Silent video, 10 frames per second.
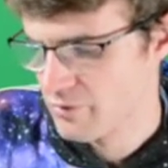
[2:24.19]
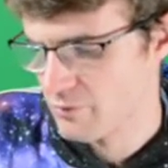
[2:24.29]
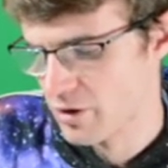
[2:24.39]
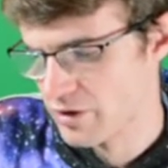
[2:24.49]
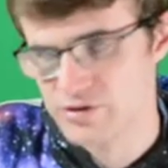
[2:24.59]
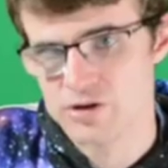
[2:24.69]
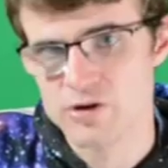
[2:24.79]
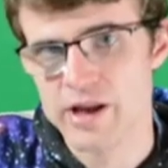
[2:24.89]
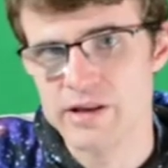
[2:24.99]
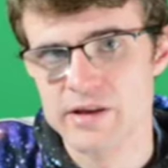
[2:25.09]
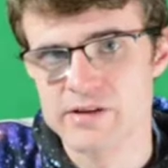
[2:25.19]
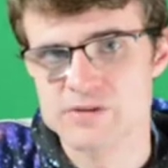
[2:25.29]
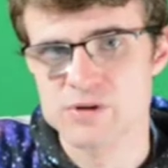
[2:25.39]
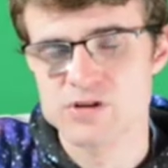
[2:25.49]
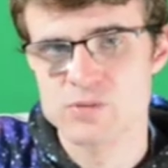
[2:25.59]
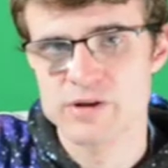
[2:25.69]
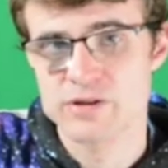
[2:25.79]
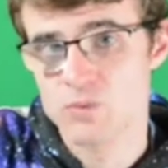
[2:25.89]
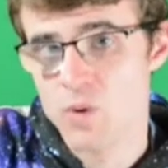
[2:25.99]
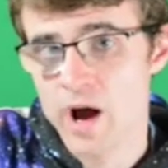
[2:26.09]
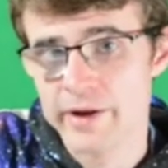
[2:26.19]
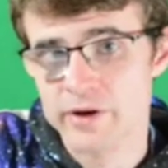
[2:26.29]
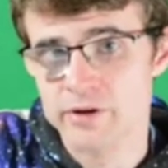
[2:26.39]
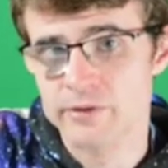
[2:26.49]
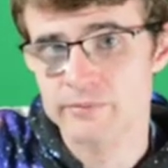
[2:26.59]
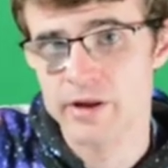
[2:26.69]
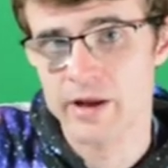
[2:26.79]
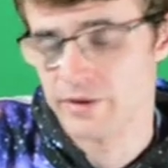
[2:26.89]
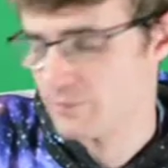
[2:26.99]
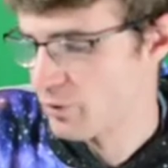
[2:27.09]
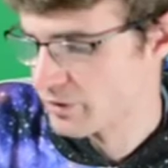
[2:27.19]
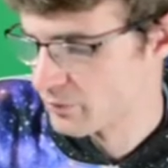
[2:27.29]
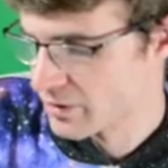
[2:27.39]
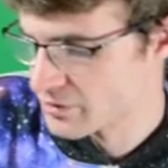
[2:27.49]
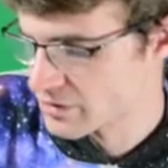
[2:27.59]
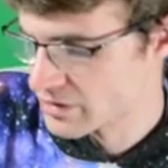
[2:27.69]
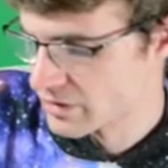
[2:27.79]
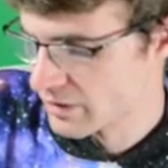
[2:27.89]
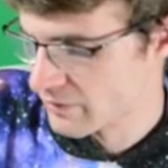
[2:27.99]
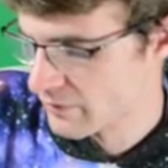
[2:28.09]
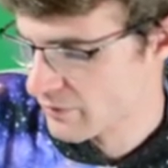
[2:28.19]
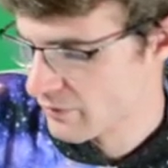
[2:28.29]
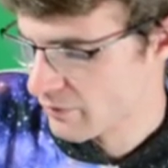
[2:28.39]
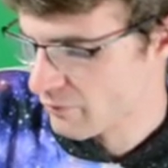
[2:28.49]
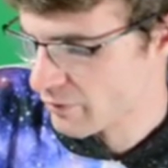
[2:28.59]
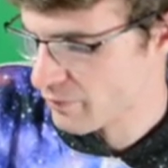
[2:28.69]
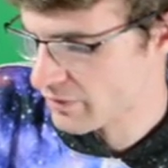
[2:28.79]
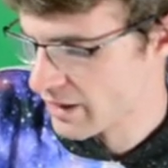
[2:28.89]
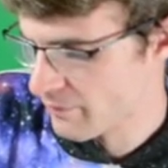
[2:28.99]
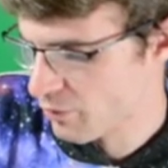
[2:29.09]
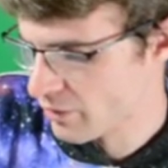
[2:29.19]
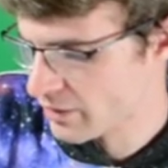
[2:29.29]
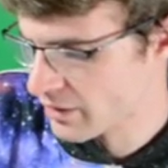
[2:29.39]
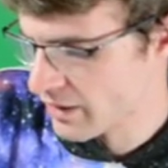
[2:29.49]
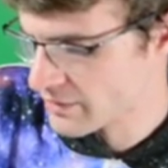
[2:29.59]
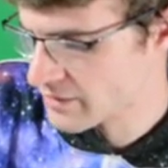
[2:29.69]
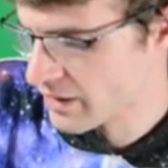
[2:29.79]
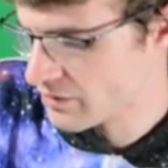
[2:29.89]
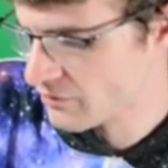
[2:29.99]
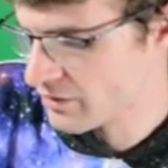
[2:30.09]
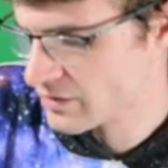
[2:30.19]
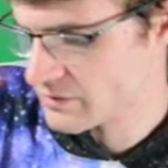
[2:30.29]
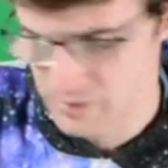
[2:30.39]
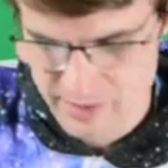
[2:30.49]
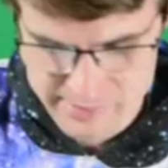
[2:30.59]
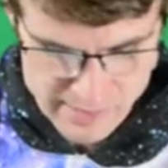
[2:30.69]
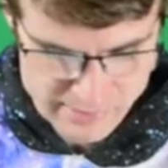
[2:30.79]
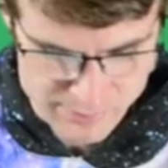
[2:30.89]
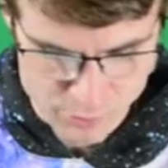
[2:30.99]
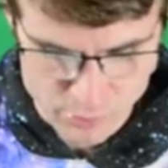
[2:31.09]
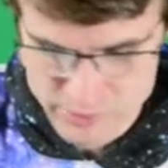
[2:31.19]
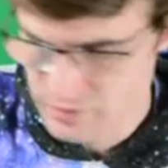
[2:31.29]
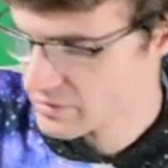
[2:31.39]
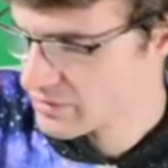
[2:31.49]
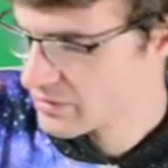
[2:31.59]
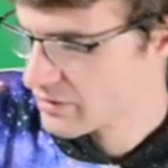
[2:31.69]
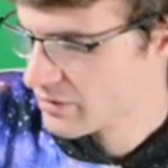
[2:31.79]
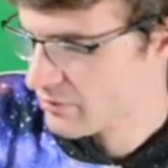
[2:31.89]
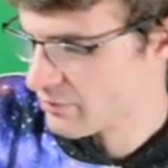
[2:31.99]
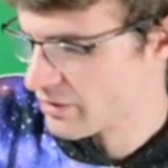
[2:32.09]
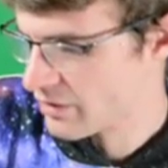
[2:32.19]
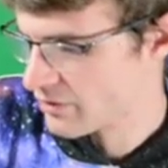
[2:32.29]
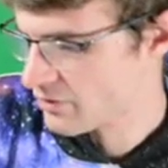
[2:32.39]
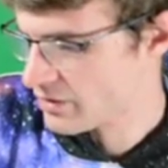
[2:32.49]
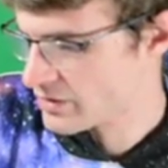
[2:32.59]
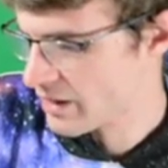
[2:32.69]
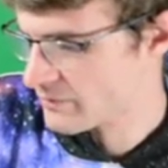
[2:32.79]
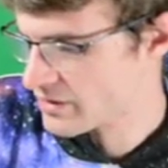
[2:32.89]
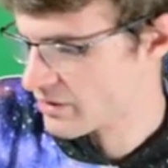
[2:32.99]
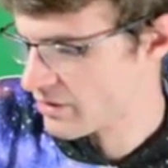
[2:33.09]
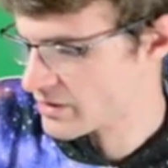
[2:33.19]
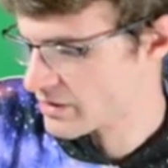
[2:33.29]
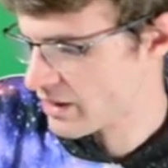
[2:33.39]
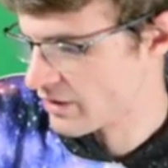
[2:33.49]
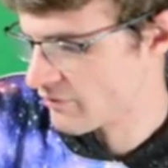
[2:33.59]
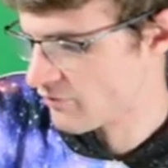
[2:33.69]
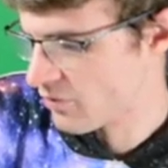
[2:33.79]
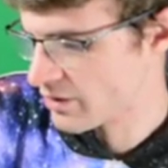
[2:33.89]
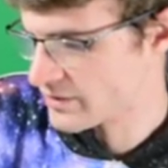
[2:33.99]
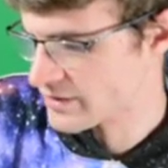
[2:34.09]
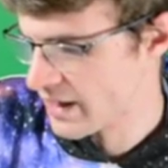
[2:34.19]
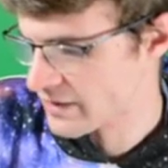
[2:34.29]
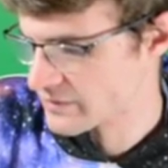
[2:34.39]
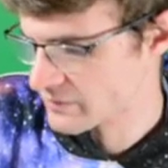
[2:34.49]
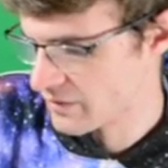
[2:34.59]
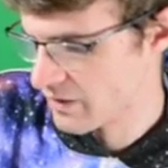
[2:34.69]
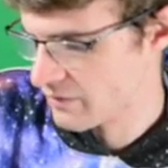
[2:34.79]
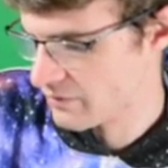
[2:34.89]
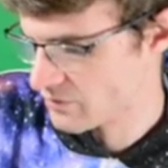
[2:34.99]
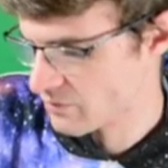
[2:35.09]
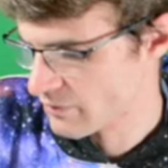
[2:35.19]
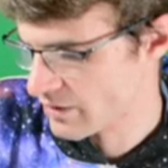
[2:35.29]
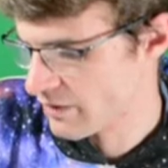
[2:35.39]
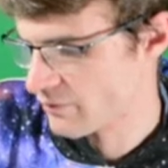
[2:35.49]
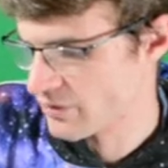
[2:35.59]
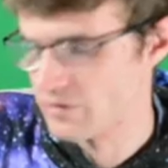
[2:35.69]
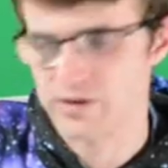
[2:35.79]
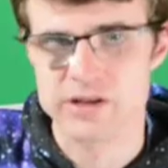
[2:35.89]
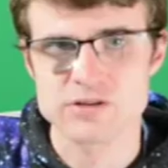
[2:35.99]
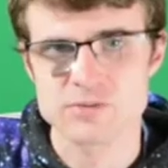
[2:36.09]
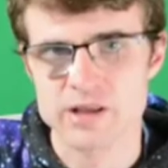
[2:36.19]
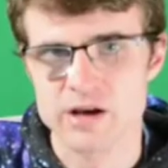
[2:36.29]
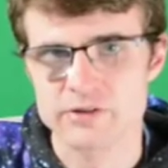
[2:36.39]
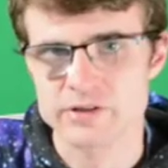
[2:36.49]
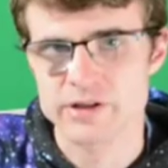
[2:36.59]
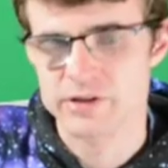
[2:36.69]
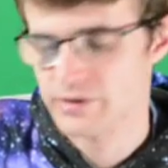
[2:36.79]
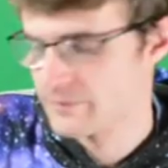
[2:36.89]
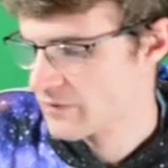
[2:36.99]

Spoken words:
where r is the radius between the wire and the point that we're interested in. We put that point in SI units because that's important. We get 3 times 10 raised to the negative 4 Tesla is what we get if we throw that into a calculator.